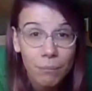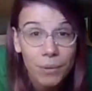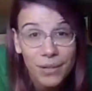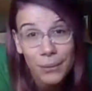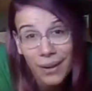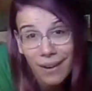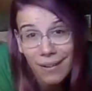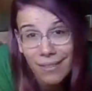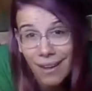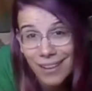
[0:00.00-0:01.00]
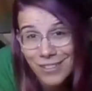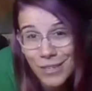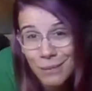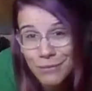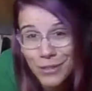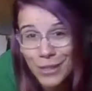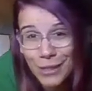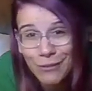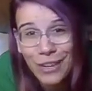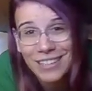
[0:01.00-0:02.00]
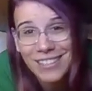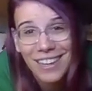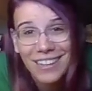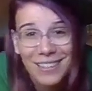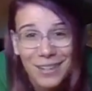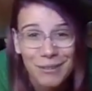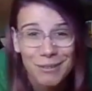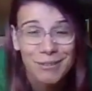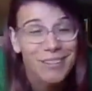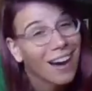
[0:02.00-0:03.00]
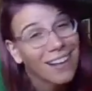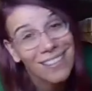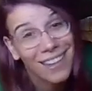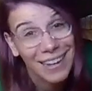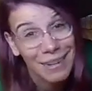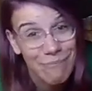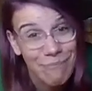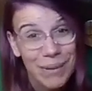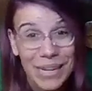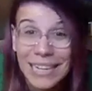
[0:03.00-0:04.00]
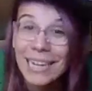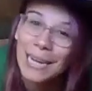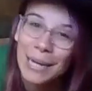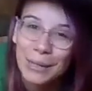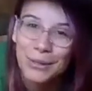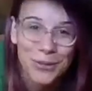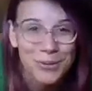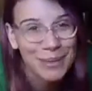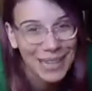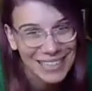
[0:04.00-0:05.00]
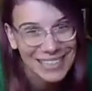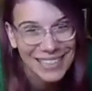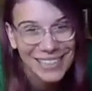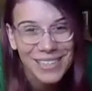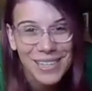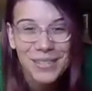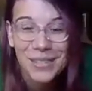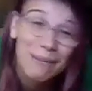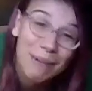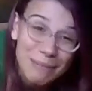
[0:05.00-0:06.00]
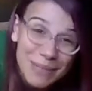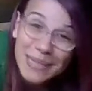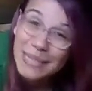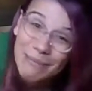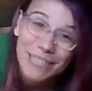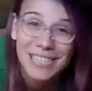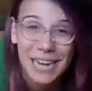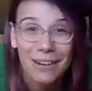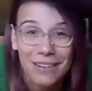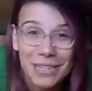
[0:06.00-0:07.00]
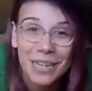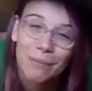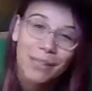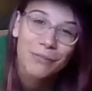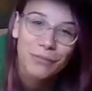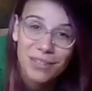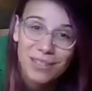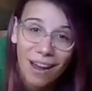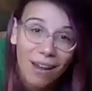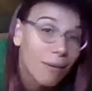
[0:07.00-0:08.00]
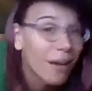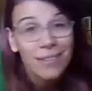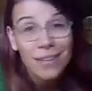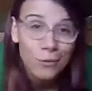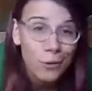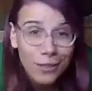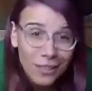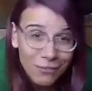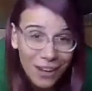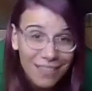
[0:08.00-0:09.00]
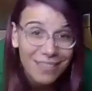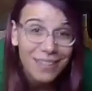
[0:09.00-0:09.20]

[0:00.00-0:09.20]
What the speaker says: Be aware that some of our little friends I know do not like being in new places, so they might be a little bit scared to come in the first time, and that's totally fine,